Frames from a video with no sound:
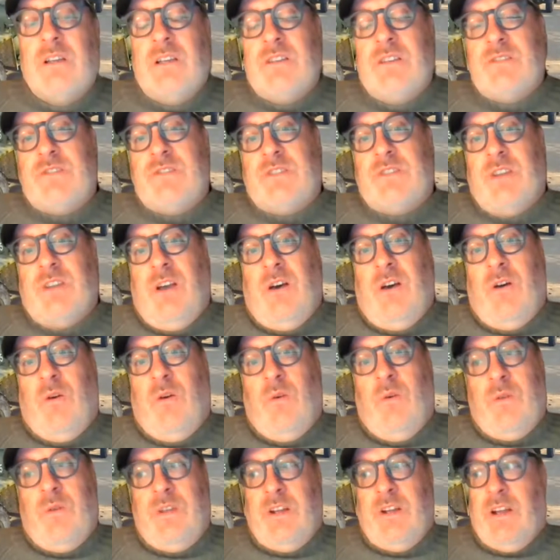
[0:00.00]

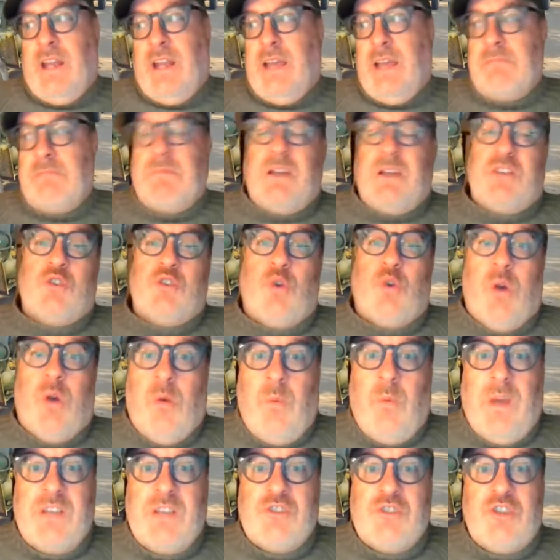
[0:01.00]
So like my
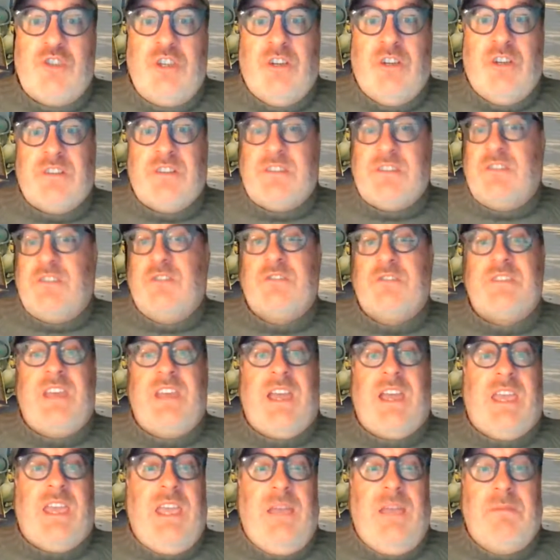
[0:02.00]
short windshield, as soon as
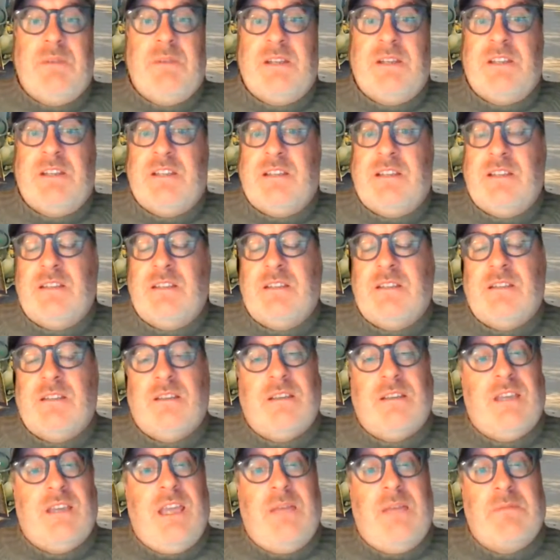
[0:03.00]
that came
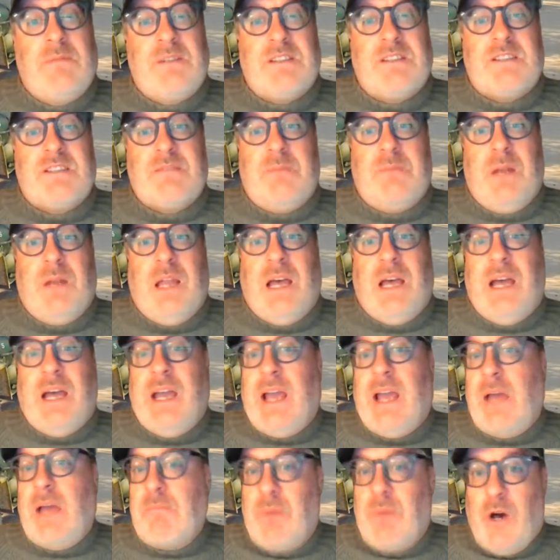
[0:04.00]
into
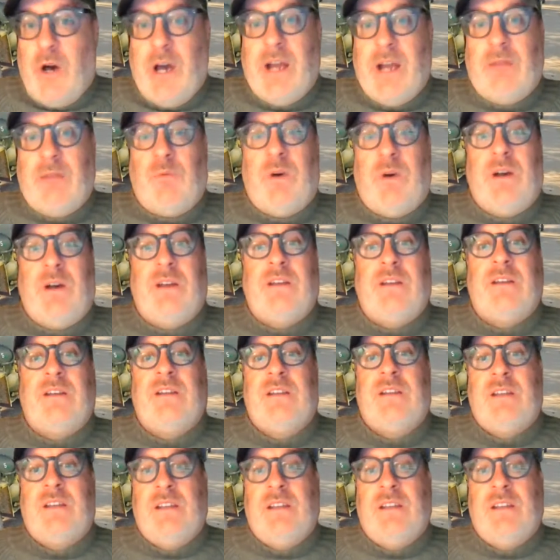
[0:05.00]
supply, I bought one.